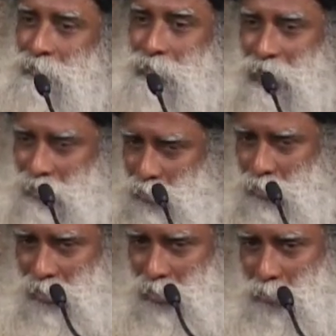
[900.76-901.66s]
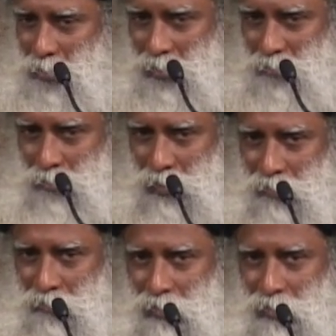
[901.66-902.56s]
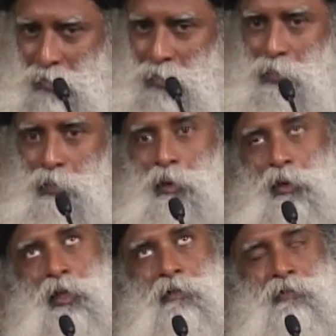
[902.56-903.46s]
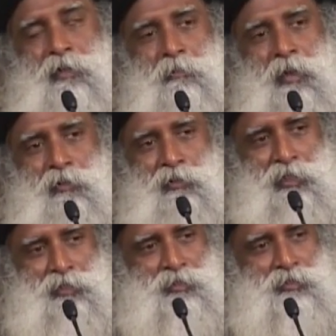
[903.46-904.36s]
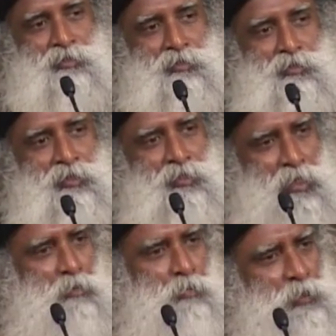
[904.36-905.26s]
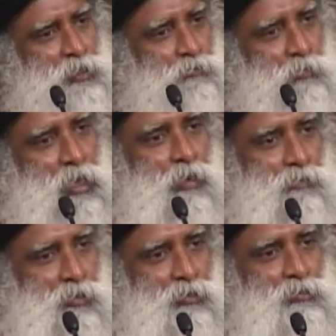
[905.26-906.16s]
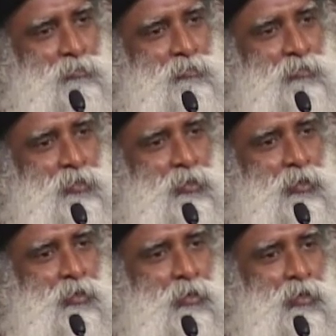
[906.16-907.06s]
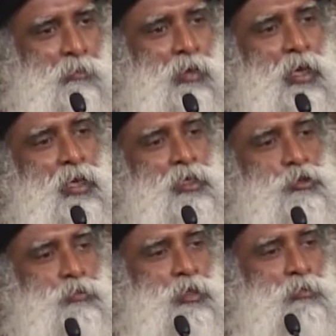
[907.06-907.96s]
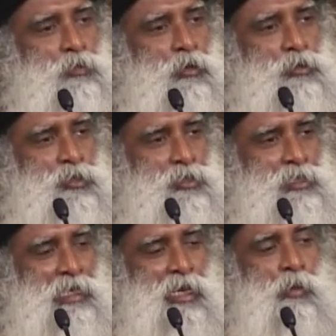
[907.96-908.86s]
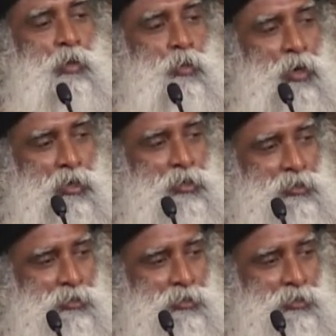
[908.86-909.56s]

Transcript: It's actually compulsive behavior. Longing for the boundless is a compulsive behavior. But unless you become conscious, it'll never work.